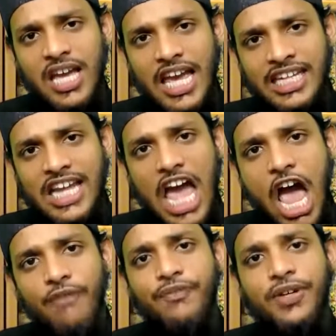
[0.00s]
in
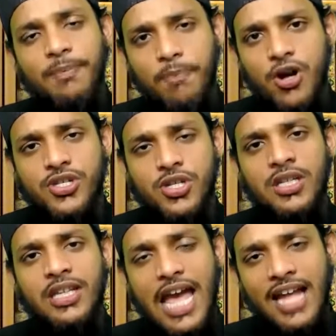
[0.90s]
every
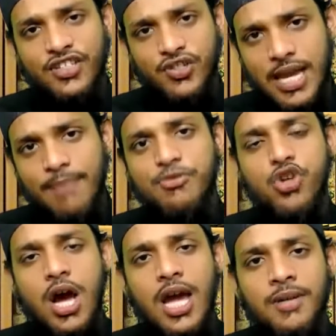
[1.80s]
person at the same
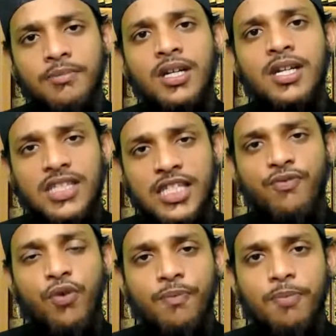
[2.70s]
time, this
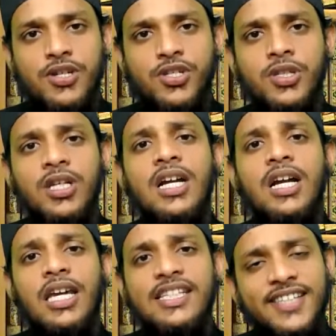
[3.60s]
four person
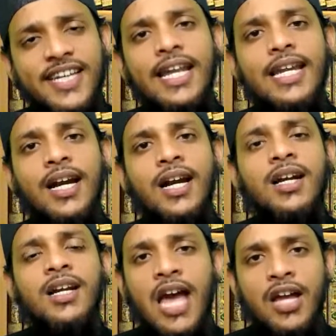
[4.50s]
is clear,
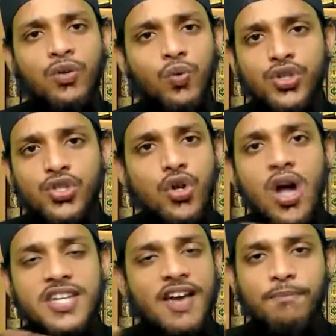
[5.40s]
and we do
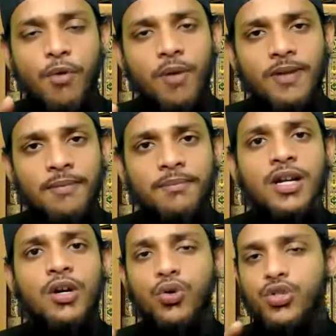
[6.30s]
not have problem.
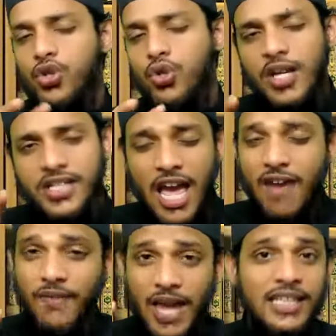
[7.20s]
We do not
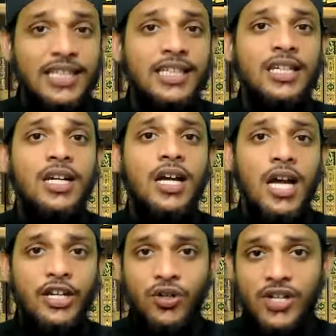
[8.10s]
have any
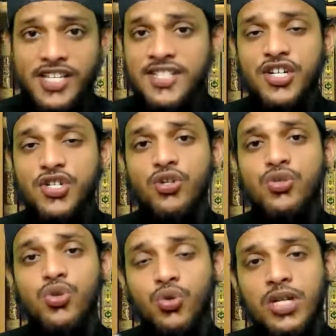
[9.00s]
restriction
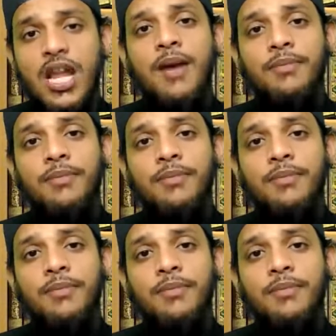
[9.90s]
to claim